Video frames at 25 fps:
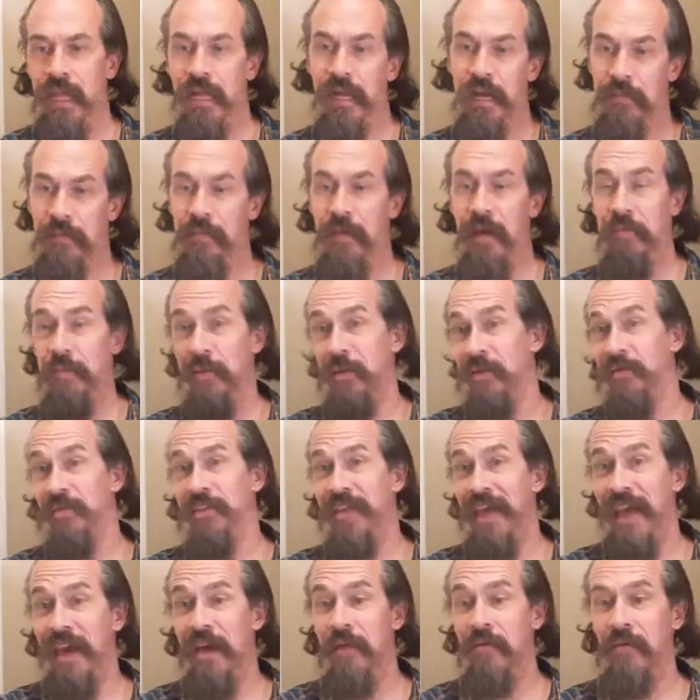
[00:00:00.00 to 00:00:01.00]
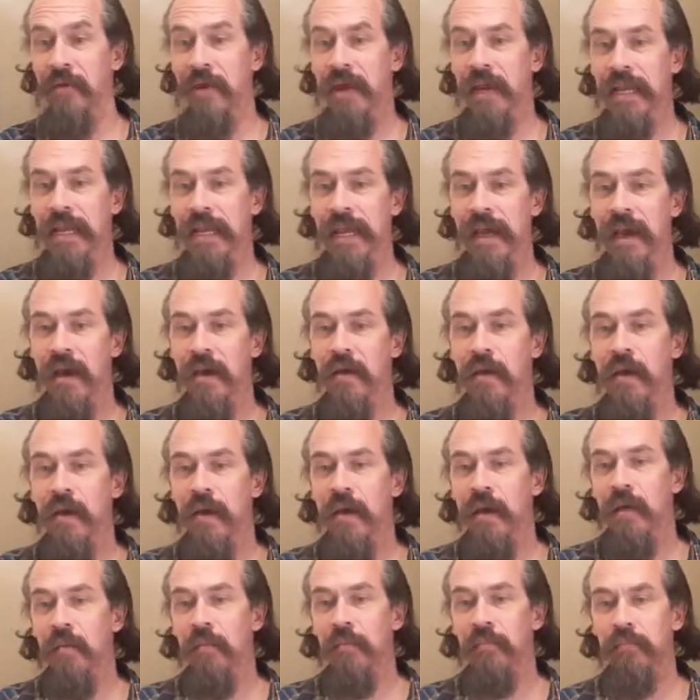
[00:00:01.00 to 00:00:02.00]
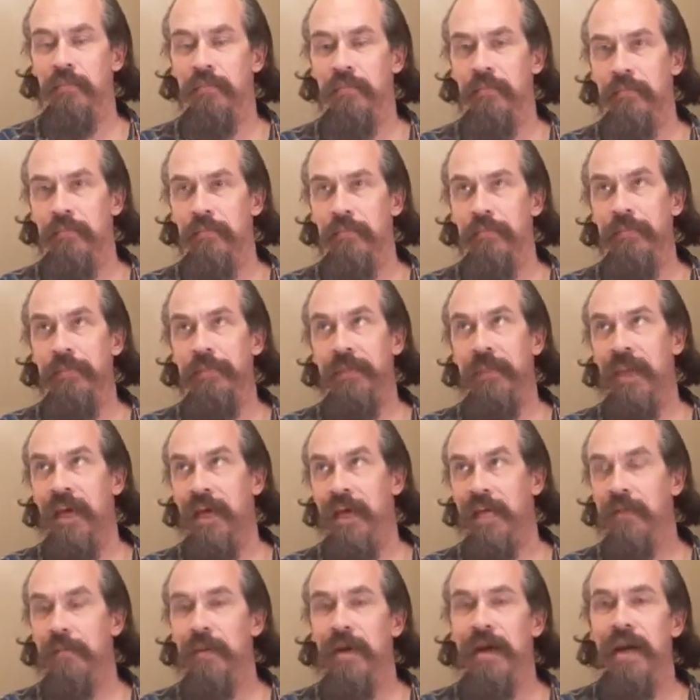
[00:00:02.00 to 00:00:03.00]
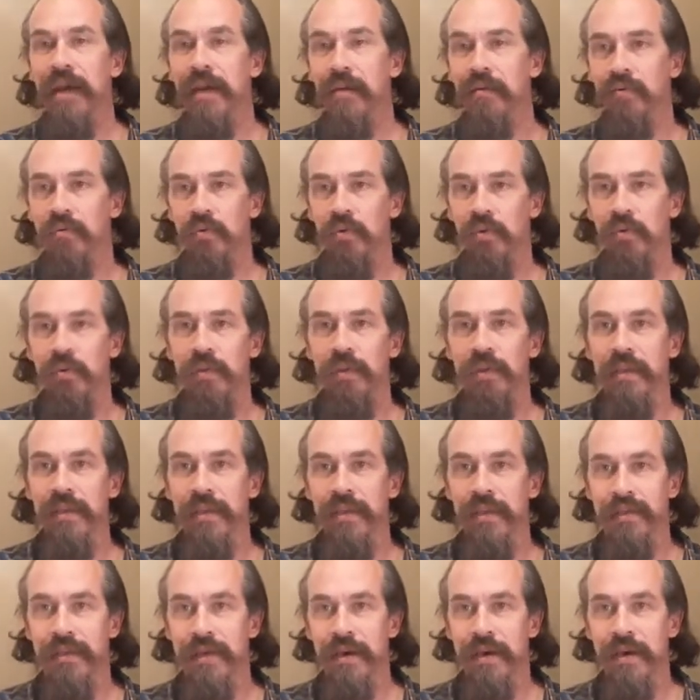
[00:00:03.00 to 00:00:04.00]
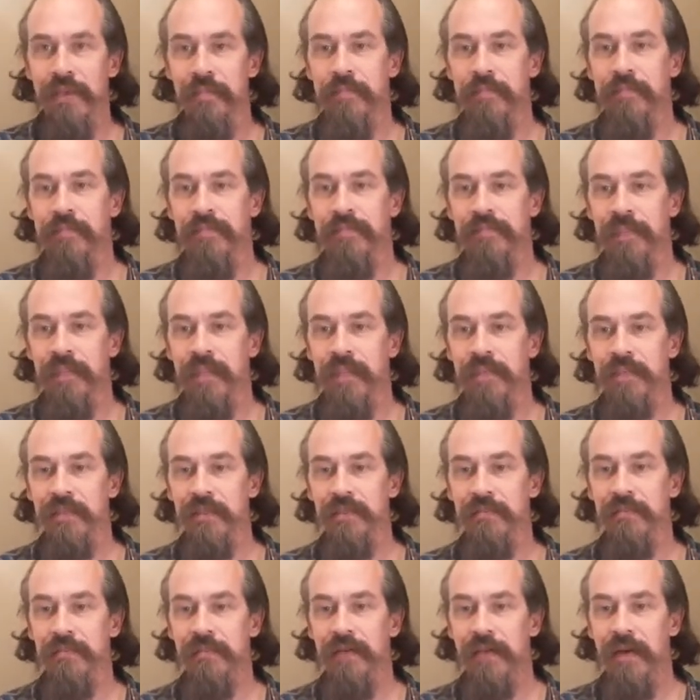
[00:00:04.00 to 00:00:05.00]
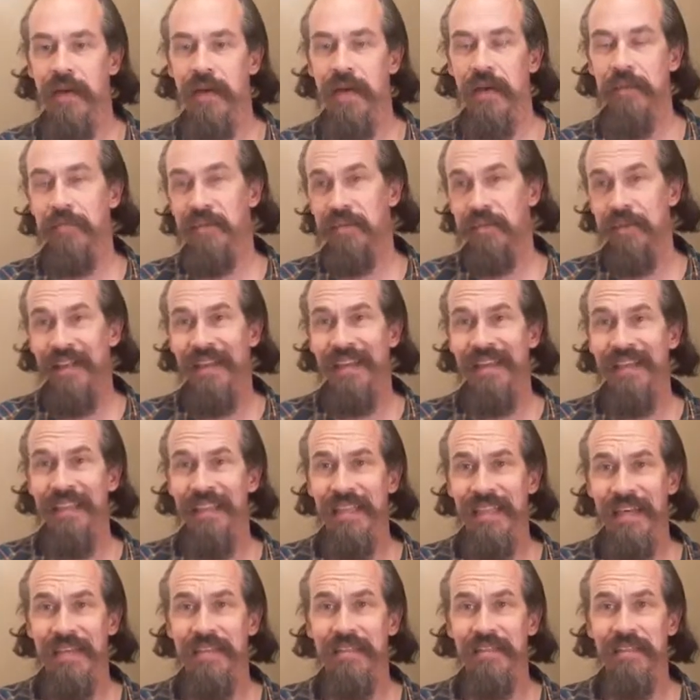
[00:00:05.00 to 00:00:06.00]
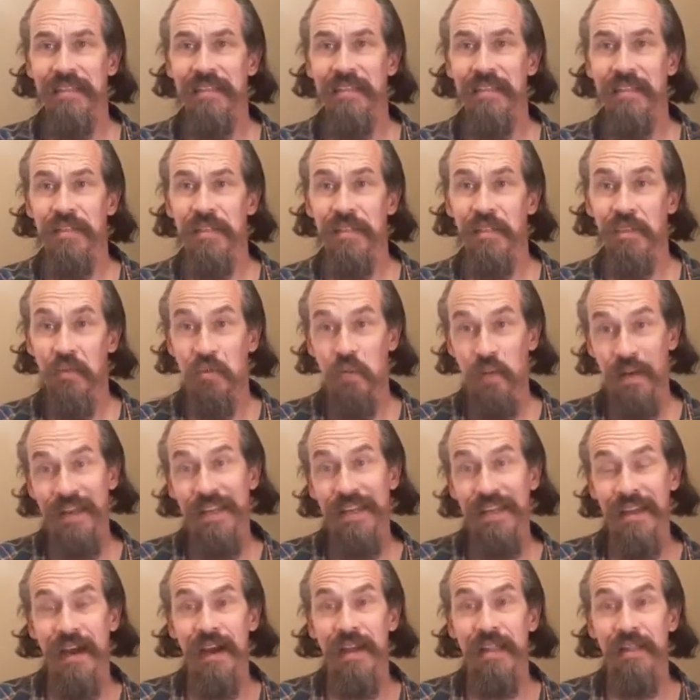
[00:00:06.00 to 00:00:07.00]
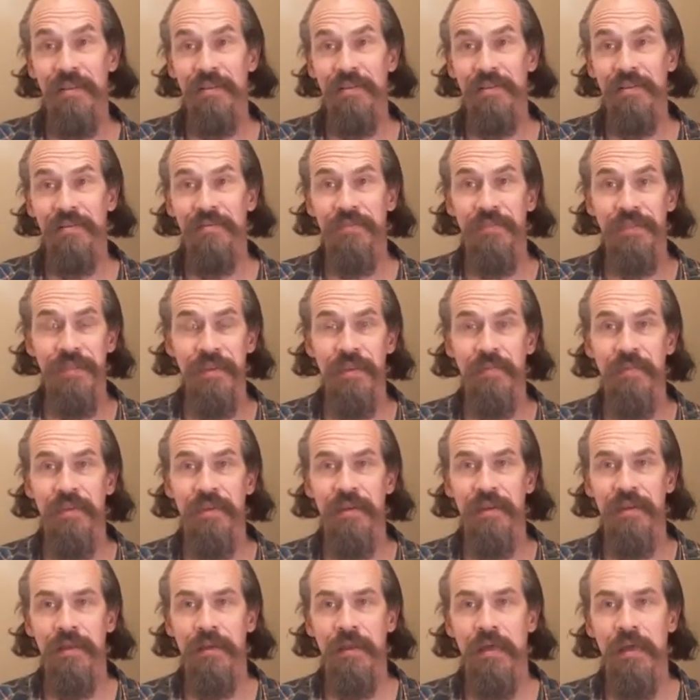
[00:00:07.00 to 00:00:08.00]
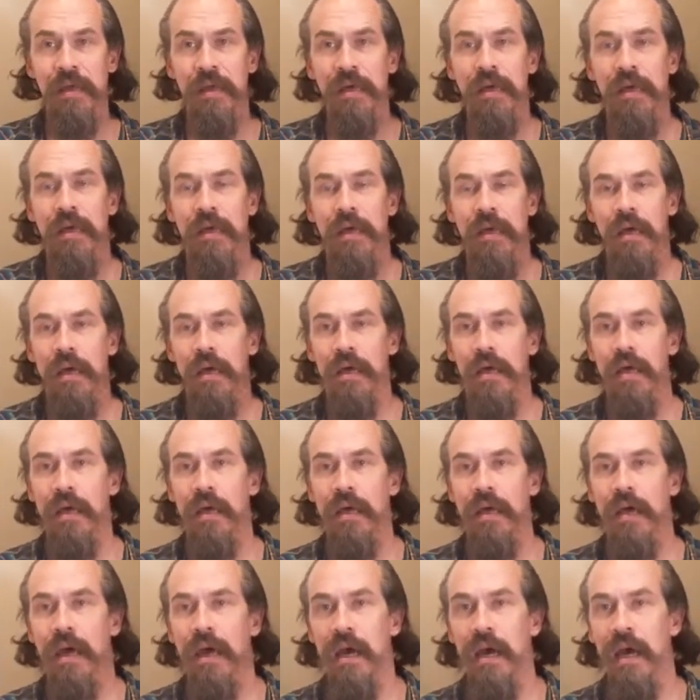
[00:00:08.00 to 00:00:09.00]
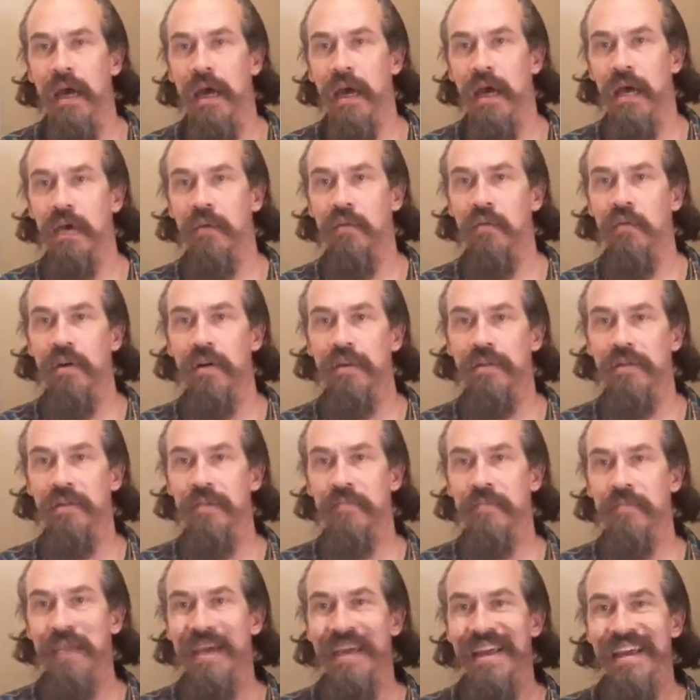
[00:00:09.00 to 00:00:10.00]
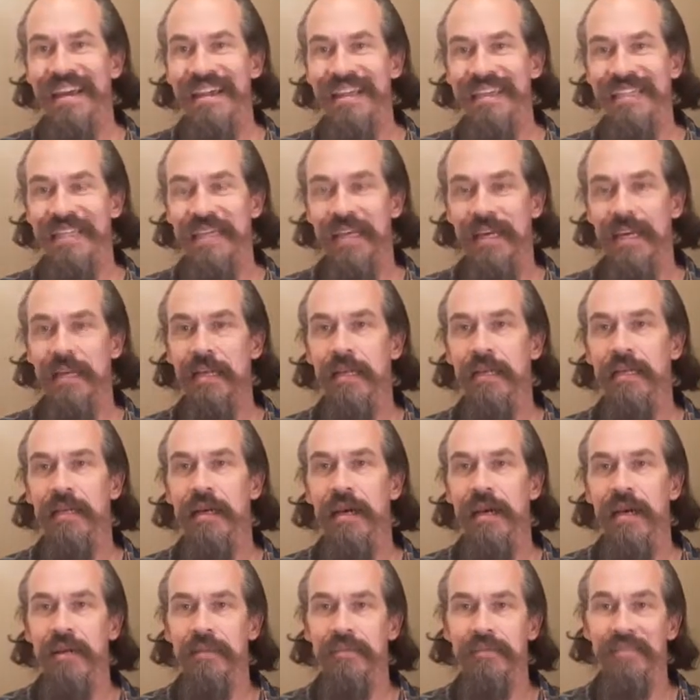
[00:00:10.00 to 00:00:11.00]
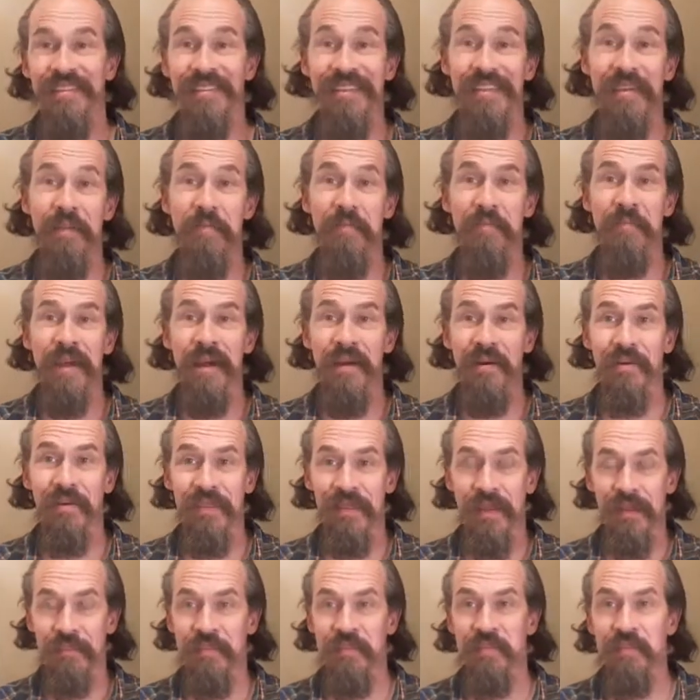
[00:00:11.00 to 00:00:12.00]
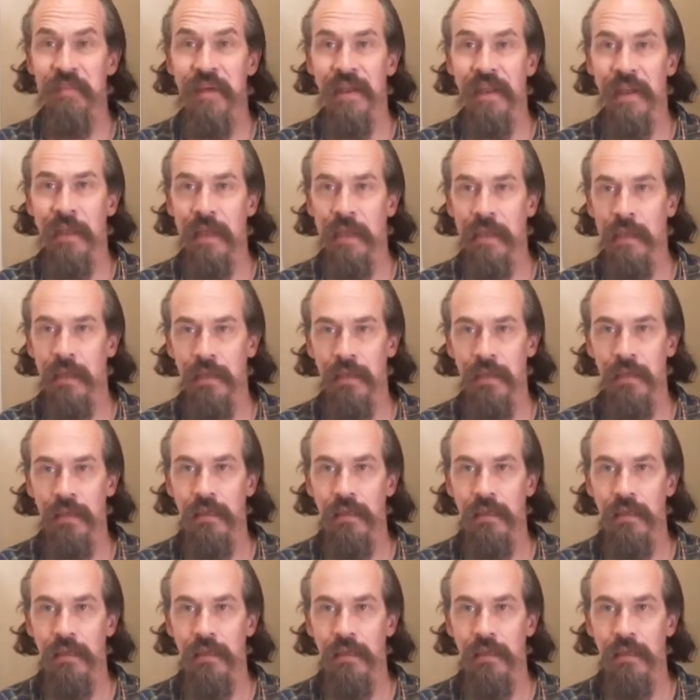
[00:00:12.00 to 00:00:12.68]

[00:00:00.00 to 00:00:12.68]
And I'm going to do that right now. Kind of my rule of thumb is if I'm spending less than $20 for something, I want to make 10 times the amount that I'm spending.